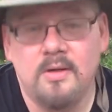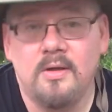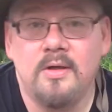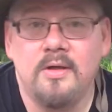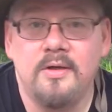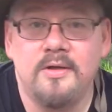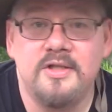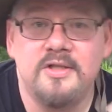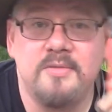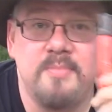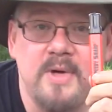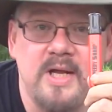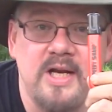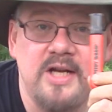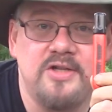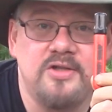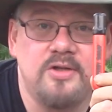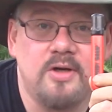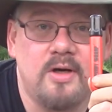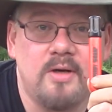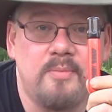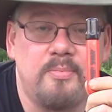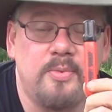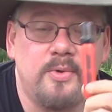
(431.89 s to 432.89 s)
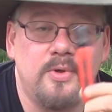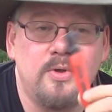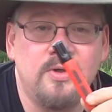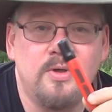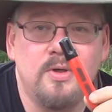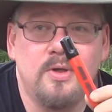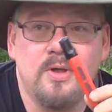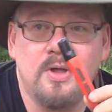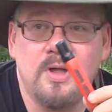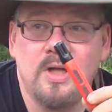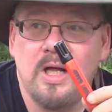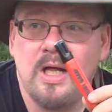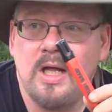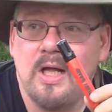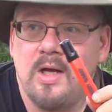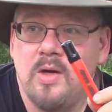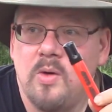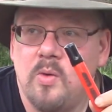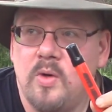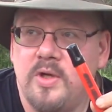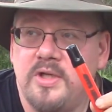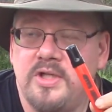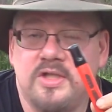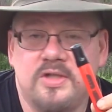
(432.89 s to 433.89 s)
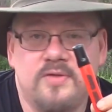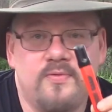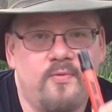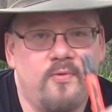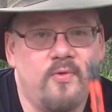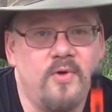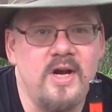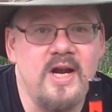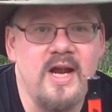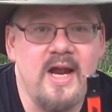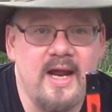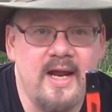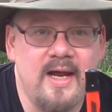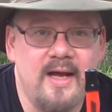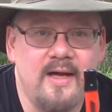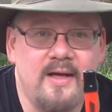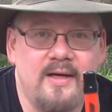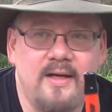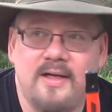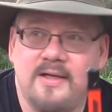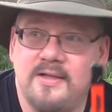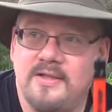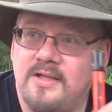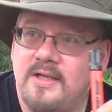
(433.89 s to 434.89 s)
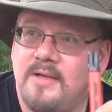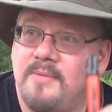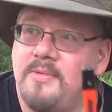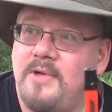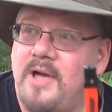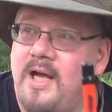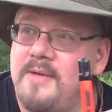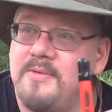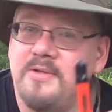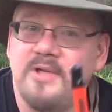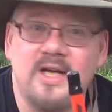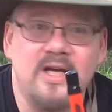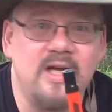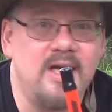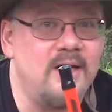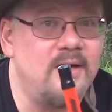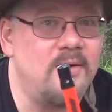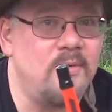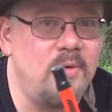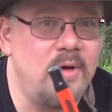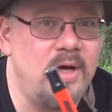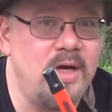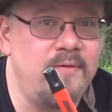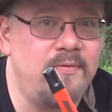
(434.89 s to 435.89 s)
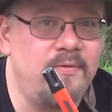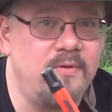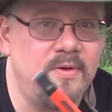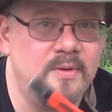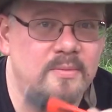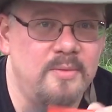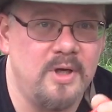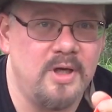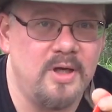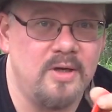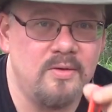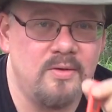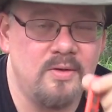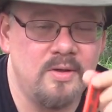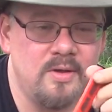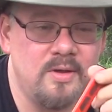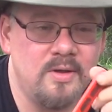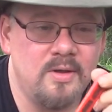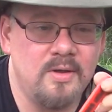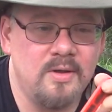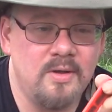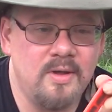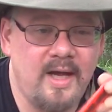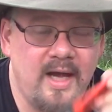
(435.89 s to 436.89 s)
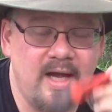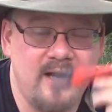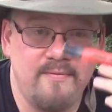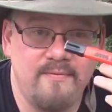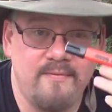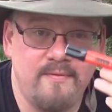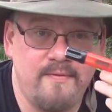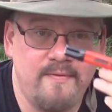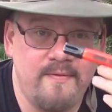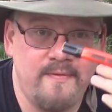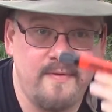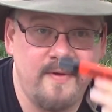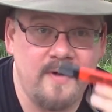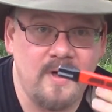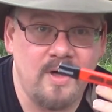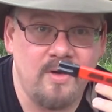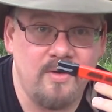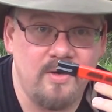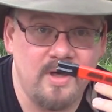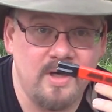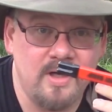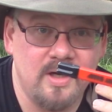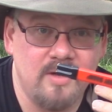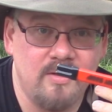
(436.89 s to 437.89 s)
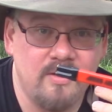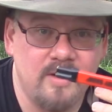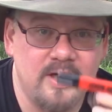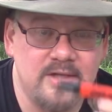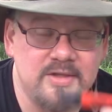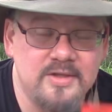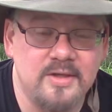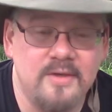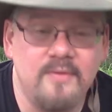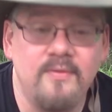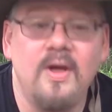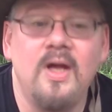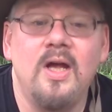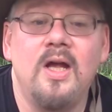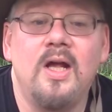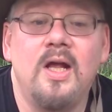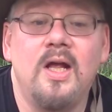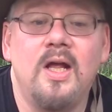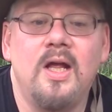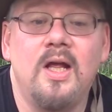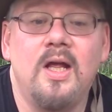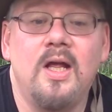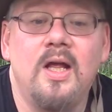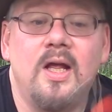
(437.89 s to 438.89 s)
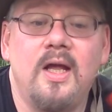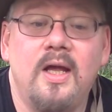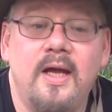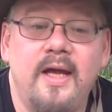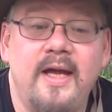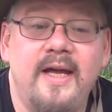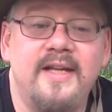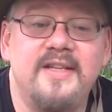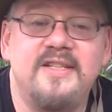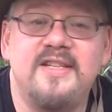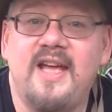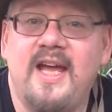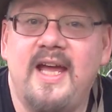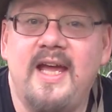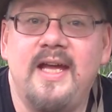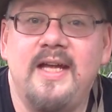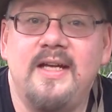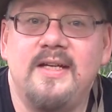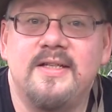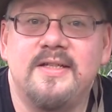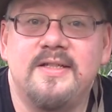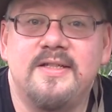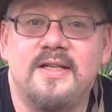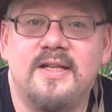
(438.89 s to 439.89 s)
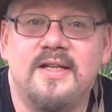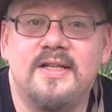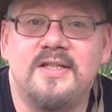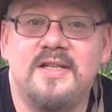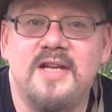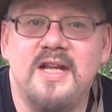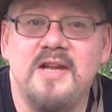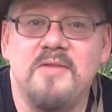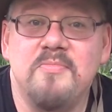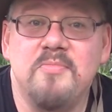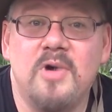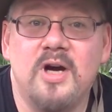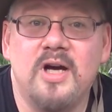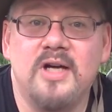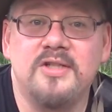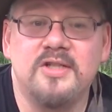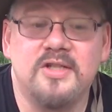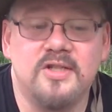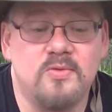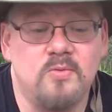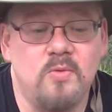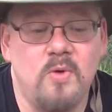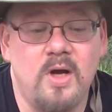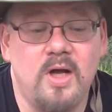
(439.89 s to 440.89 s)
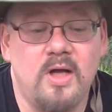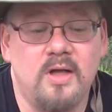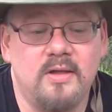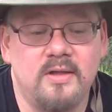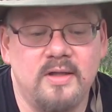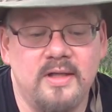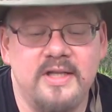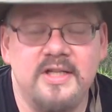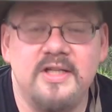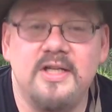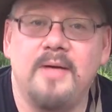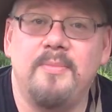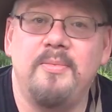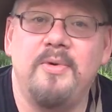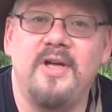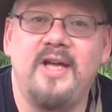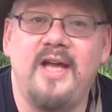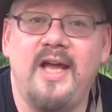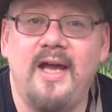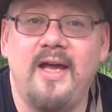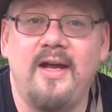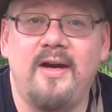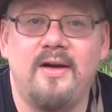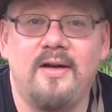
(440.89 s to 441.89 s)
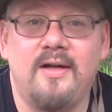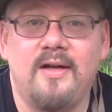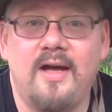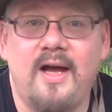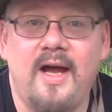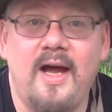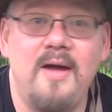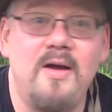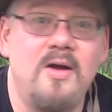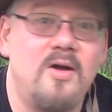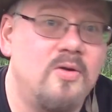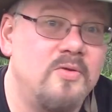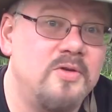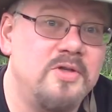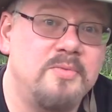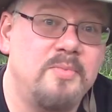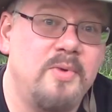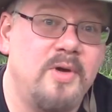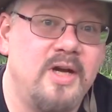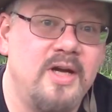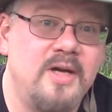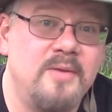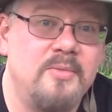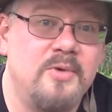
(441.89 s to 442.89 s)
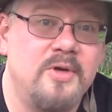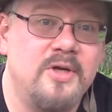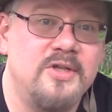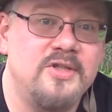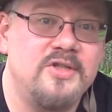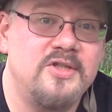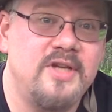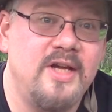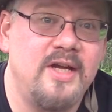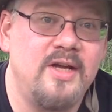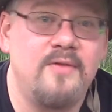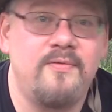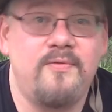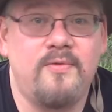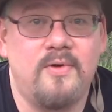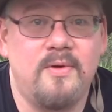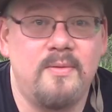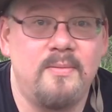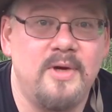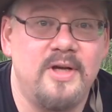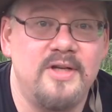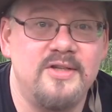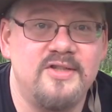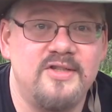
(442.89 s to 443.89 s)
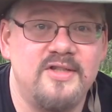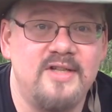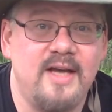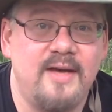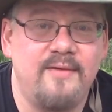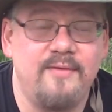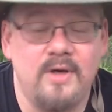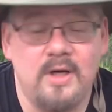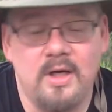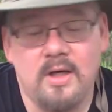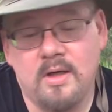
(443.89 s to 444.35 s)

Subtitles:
Speedy Sharp, which is freehand and sometimes can get away from you and very aggressive, it's 8 to 16 bucks as well, at least up in Canada. I always buy them on sale for about 7.